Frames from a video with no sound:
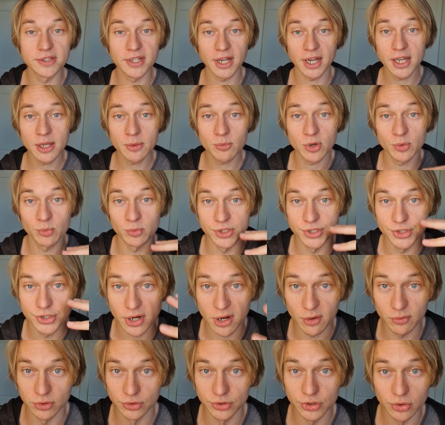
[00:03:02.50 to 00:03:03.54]
time when we
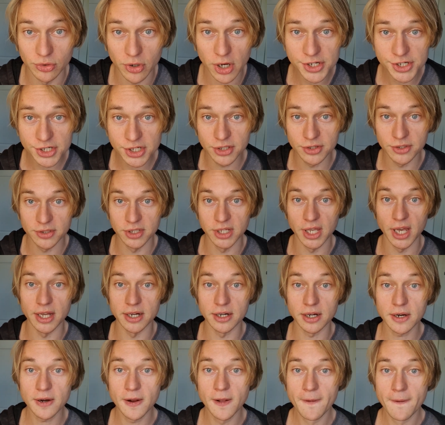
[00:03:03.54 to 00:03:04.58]
travel to Russia
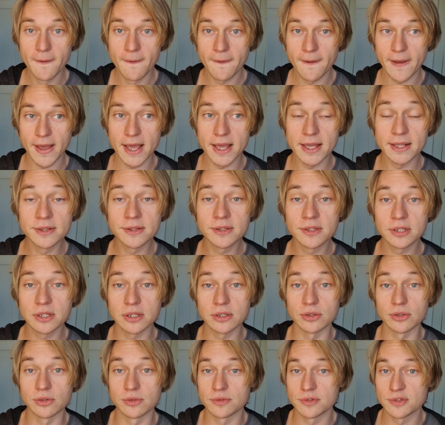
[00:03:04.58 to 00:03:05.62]
together, and
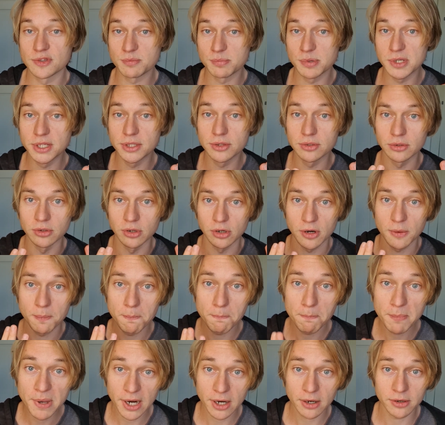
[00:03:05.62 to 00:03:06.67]
to speak to her
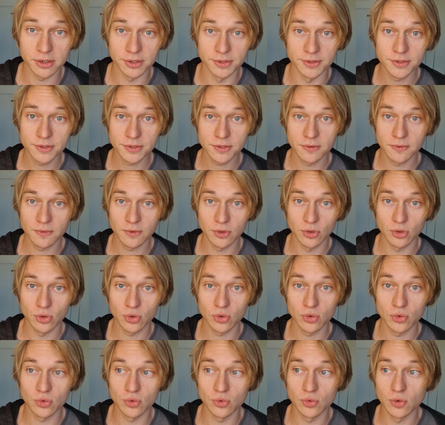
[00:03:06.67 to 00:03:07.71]
parents,
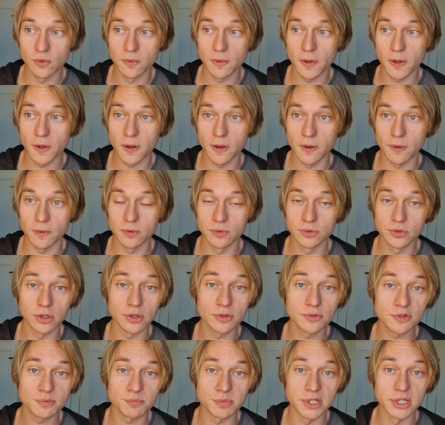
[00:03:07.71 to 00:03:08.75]
who
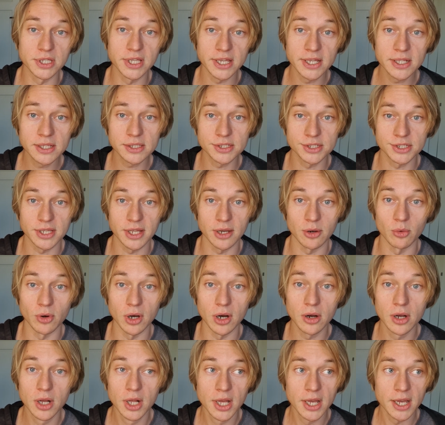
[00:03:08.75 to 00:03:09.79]
don't speak English that
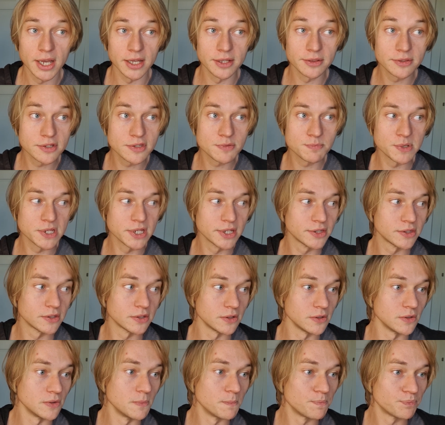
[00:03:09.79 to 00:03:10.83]
well, and to speak
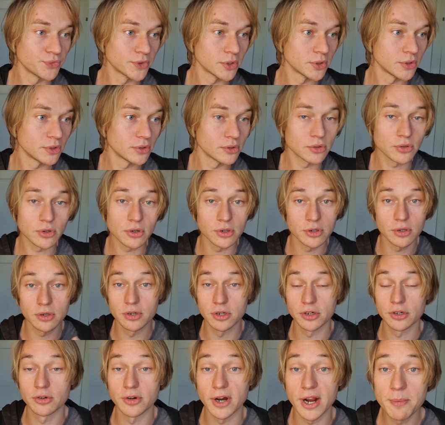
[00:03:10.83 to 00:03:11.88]
to
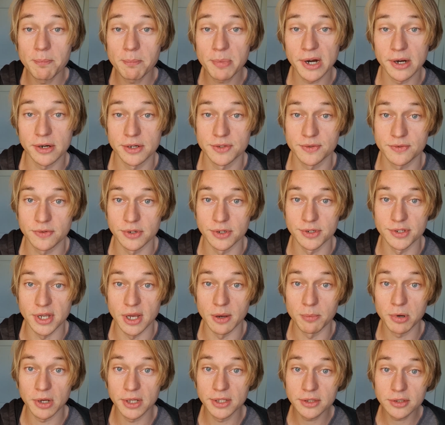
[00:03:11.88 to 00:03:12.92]
her grandparents, for
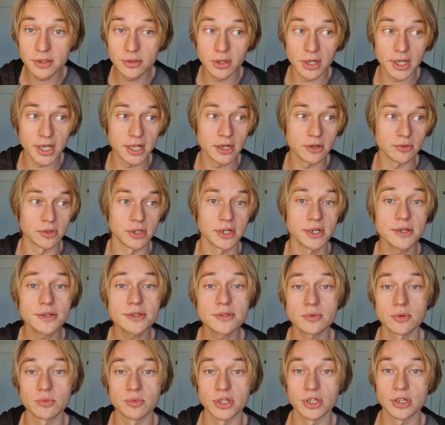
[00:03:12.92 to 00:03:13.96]
example, and to anyone
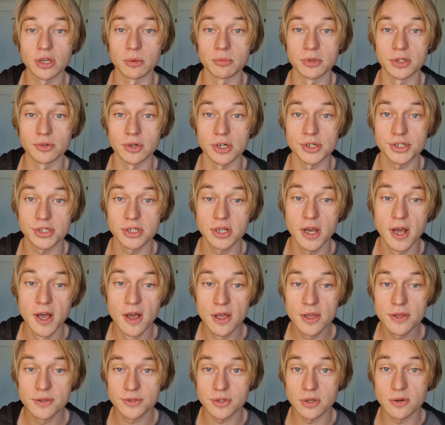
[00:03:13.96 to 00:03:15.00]
else when we come in Russia.
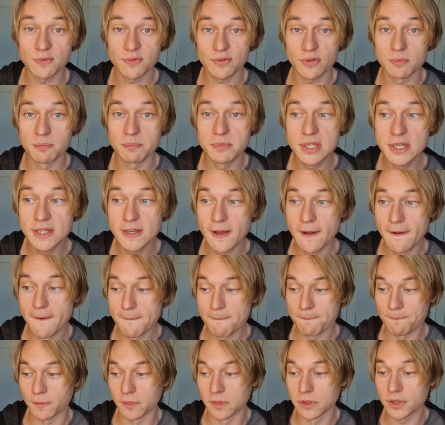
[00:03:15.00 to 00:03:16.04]
So for me,
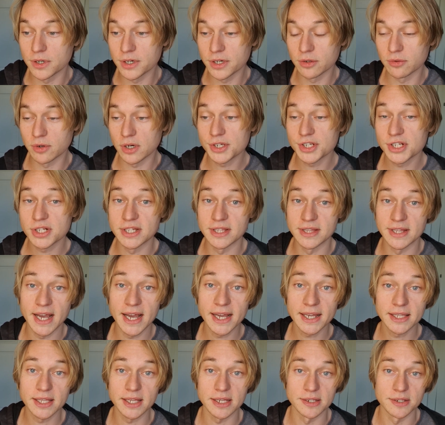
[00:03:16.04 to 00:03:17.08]
learning Russian in
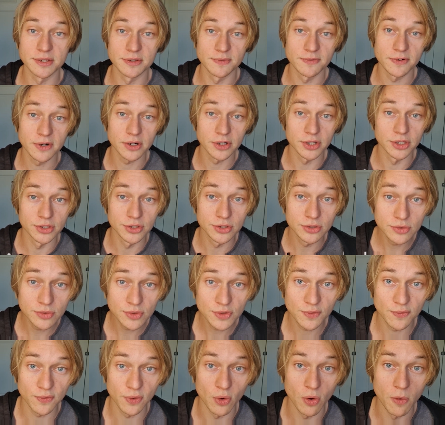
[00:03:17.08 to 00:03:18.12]
that case is very
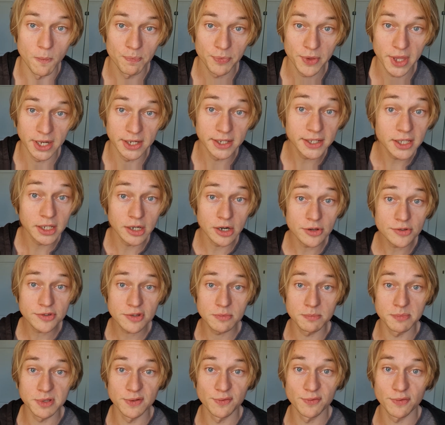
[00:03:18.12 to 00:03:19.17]
useful. And it can
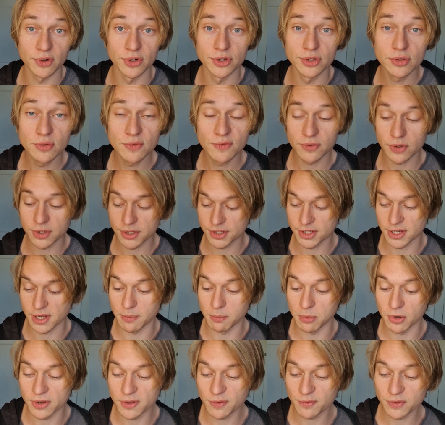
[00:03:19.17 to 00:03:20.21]
also be for you, for
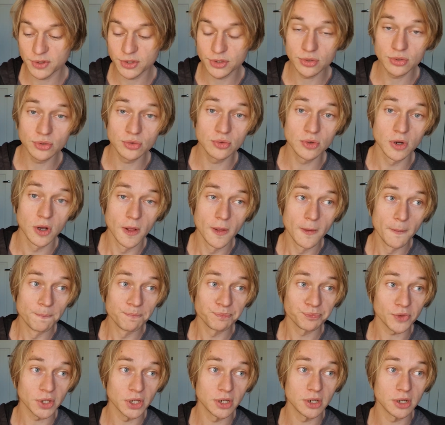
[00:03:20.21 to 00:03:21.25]
example, if you,
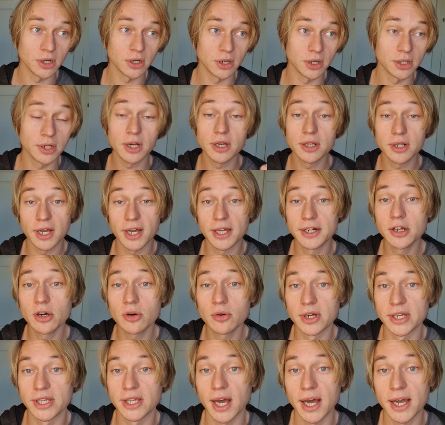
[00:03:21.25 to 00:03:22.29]
and I
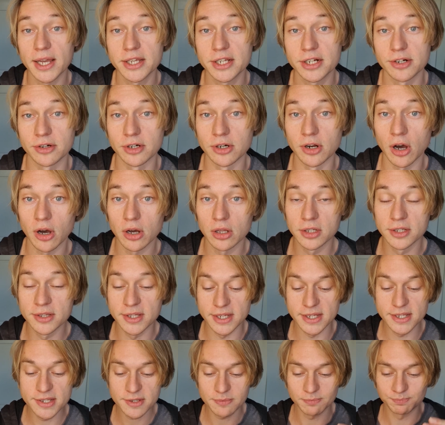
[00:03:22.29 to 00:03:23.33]
know a guy here in Holland,
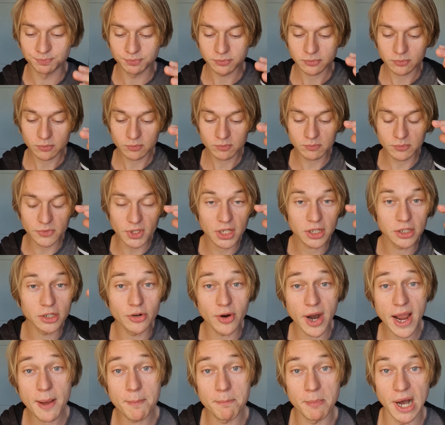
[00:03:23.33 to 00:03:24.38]
his
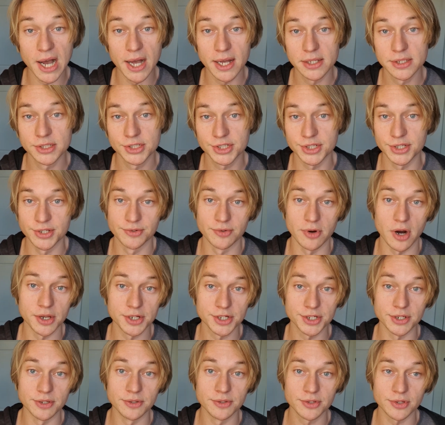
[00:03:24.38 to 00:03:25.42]
grandma, she's
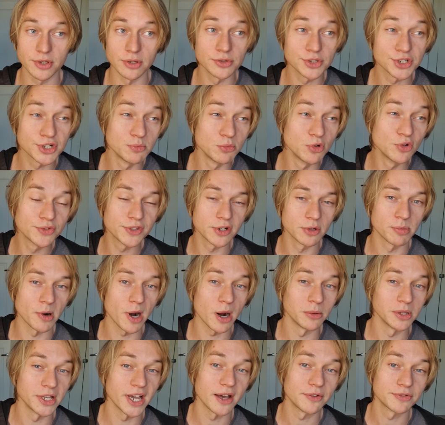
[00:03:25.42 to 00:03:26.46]
Russian. So she moved here
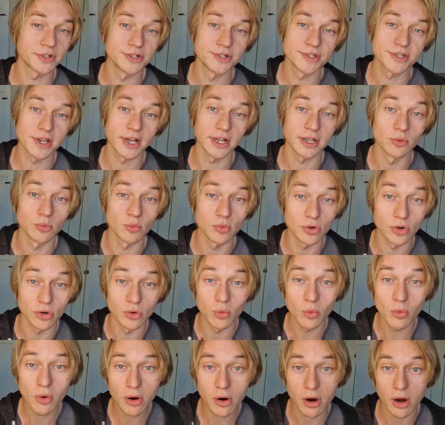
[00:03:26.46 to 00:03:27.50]
probably after the Second
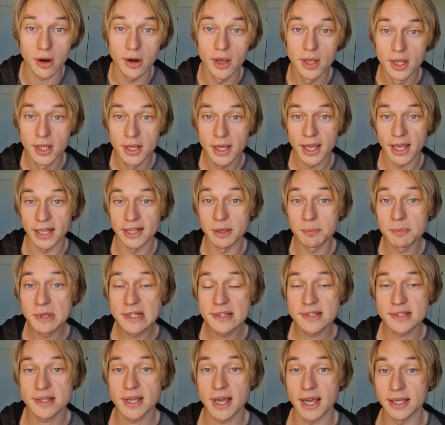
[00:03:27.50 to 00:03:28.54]
World War. And that
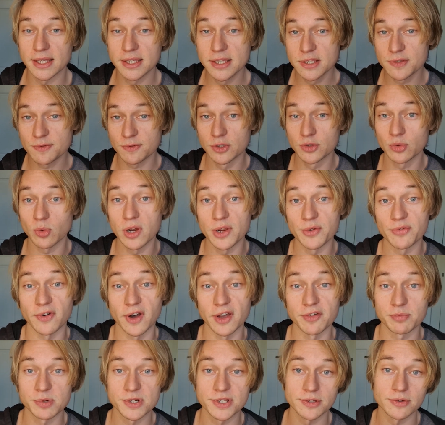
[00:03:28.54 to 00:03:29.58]
means that he's for
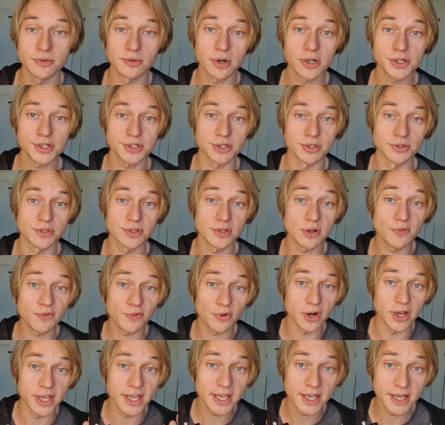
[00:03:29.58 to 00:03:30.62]
25% Russian. So
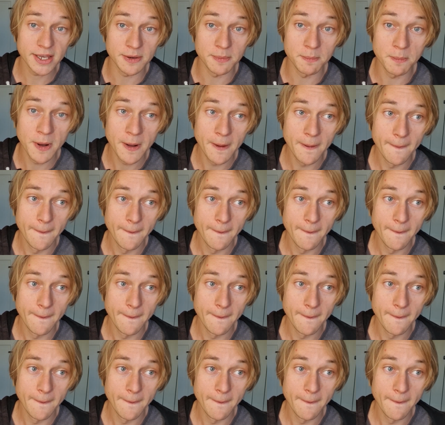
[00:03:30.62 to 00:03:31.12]
for him,